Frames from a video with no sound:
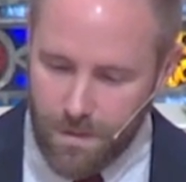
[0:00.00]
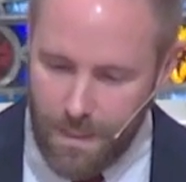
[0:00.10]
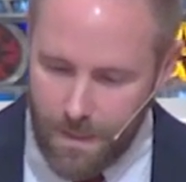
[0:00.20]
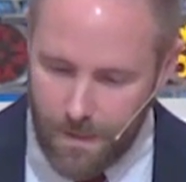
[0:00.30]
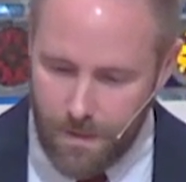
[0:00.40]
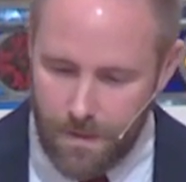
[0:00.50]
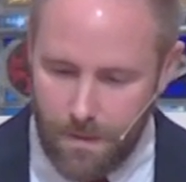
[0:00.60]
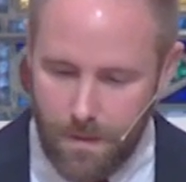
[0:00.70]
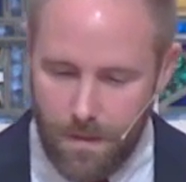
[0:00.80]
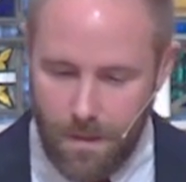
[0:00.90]
which again
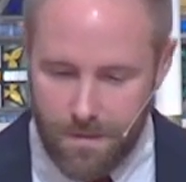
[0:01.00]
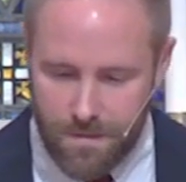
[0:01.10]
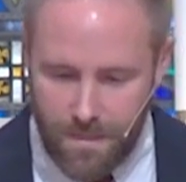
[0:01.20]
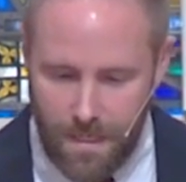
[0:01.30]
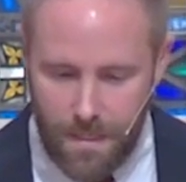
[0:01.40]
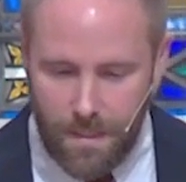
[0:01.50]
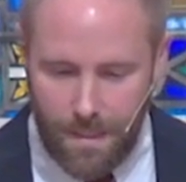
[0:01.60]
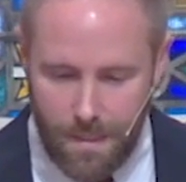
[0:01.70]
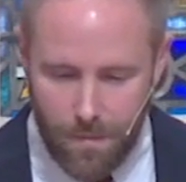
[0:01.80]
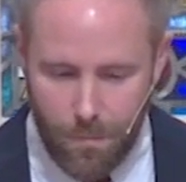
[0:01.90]
as
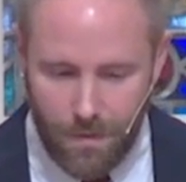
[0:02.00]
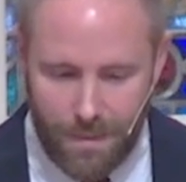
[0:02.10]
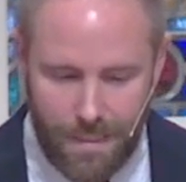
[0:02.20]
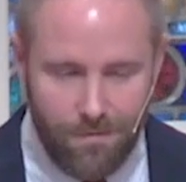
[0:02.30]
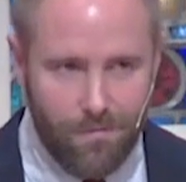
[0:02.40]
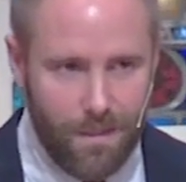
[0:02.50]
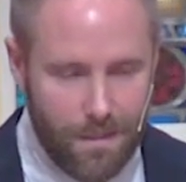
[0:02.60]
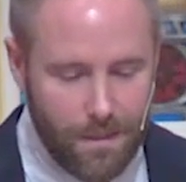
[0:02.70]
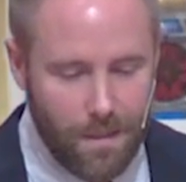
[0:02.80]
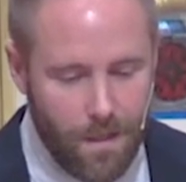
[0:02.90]
seen in
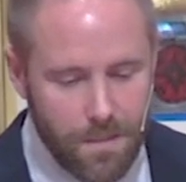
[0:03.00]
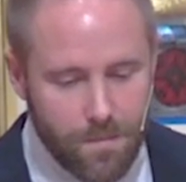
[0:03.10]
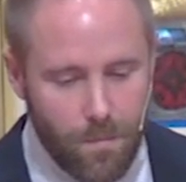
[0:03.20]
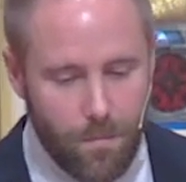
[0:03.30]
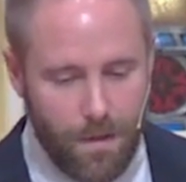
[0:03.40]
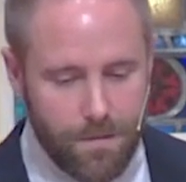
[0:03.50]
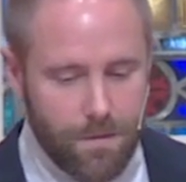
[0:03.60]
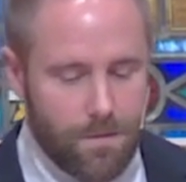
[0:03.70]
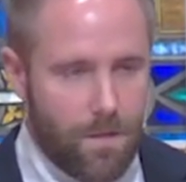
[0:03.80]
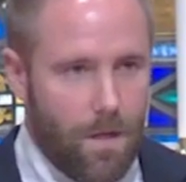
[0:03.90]
belief in the gospel
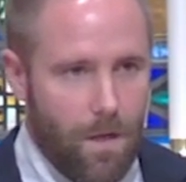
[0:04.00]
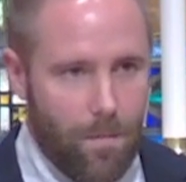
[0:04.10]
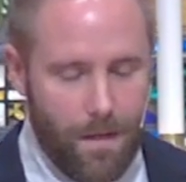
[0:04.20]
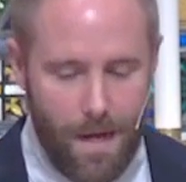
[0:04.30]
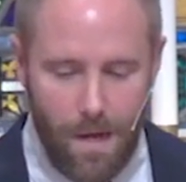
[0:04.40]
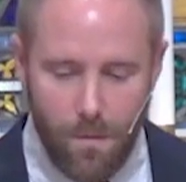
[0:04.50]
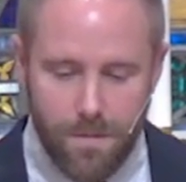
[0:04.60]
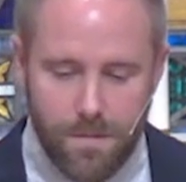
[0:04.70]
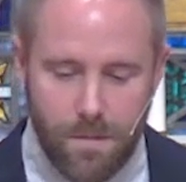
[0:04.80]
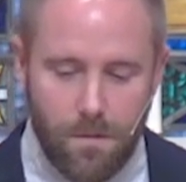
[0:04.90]
message about
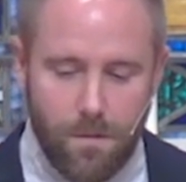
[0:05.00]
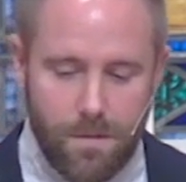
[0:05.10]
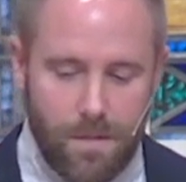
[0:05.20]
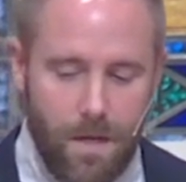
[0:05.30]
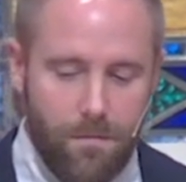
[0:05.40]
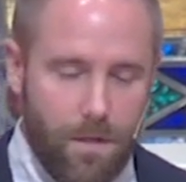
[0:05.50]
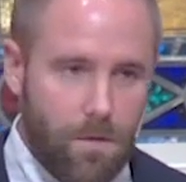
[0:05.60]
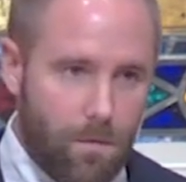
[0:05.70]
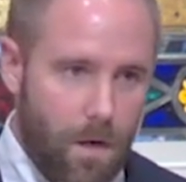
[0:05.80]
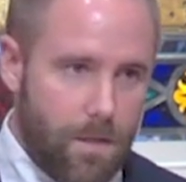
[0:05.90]
how a sinner is
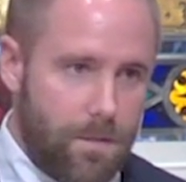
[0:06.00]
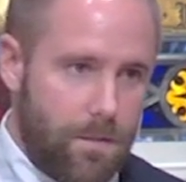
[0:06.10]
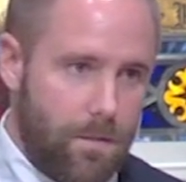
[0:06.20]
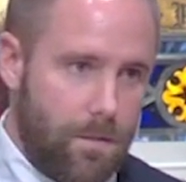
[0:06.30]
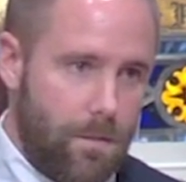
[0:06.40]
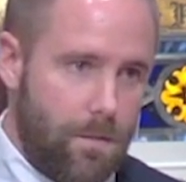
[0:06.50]
saved in Christ.